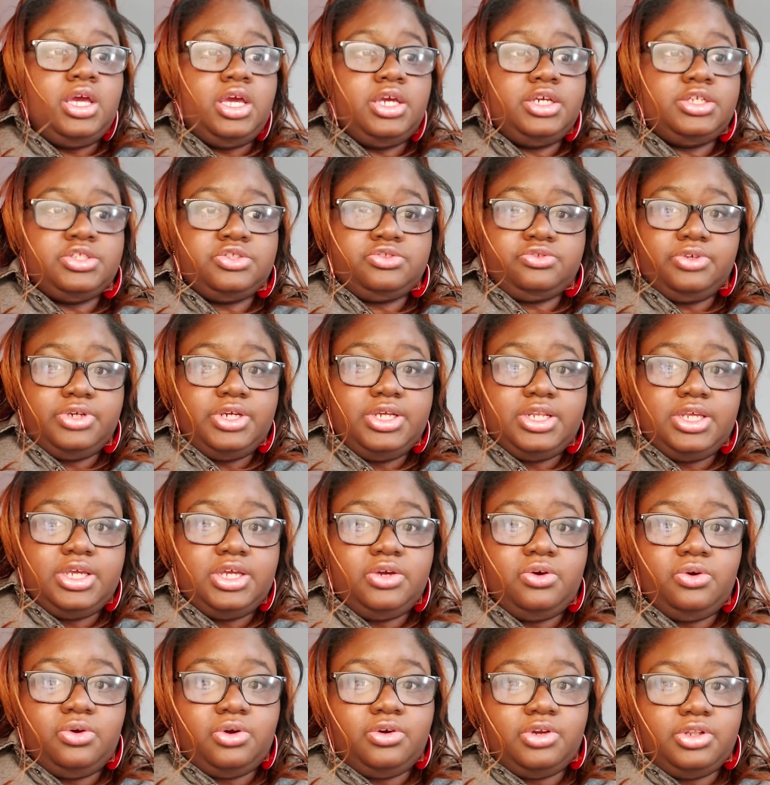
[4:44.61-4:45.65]

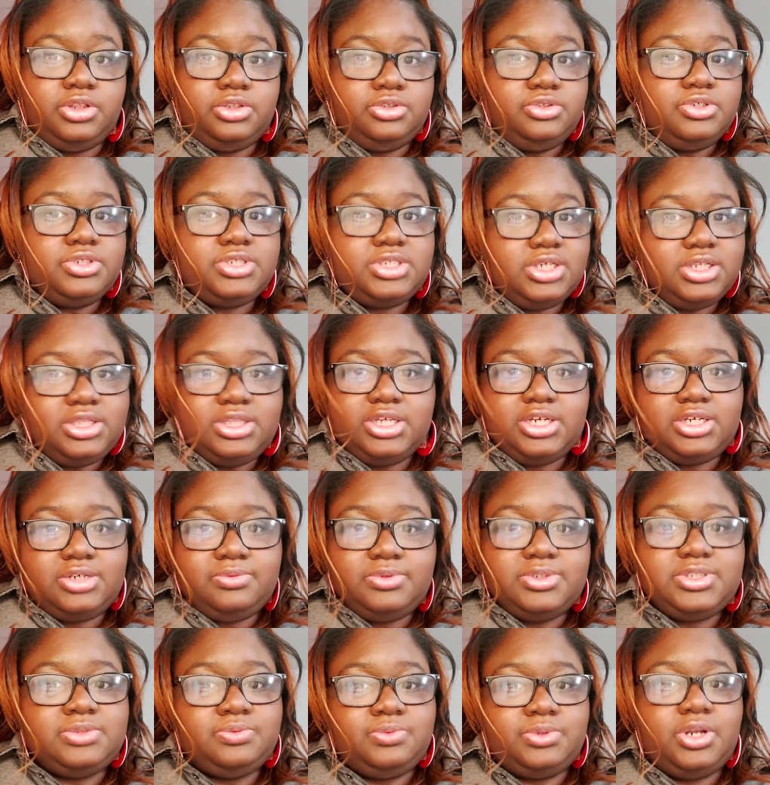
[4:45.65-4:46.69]
excreting or losing
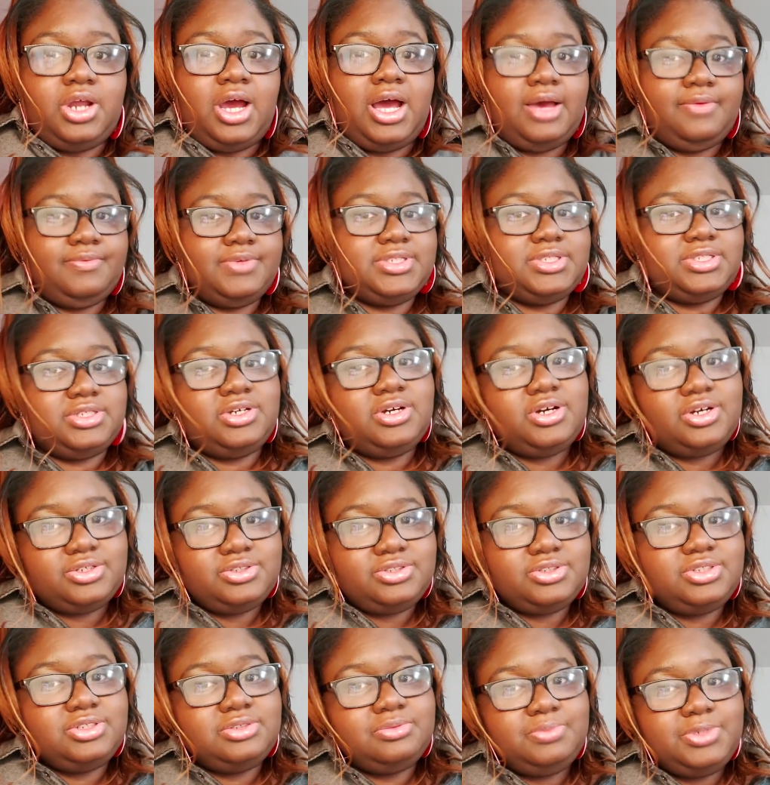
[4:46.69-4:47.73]
liquids would obviously
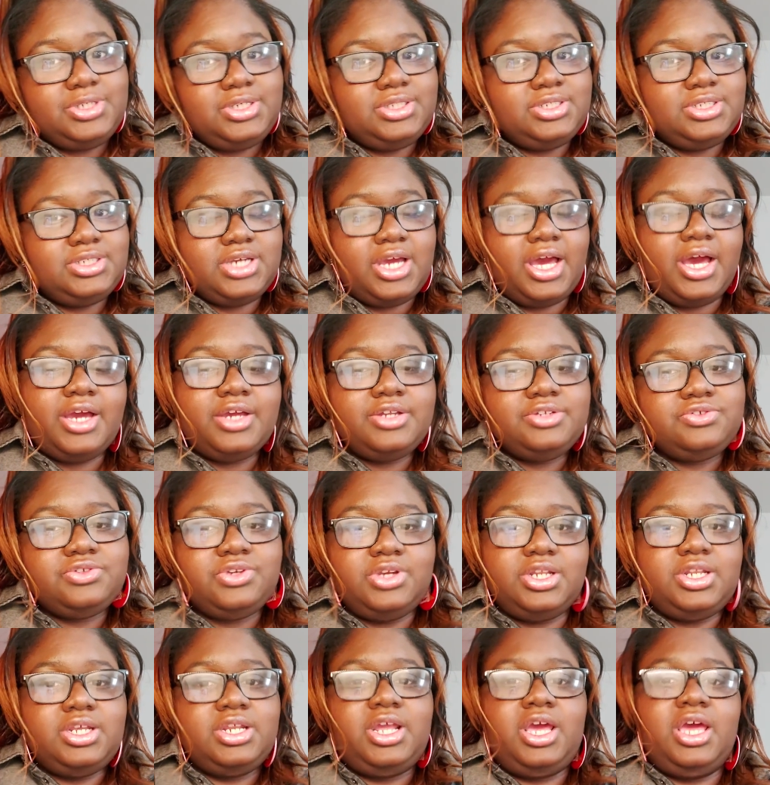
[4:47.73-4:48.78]
cause you to be dehydrated.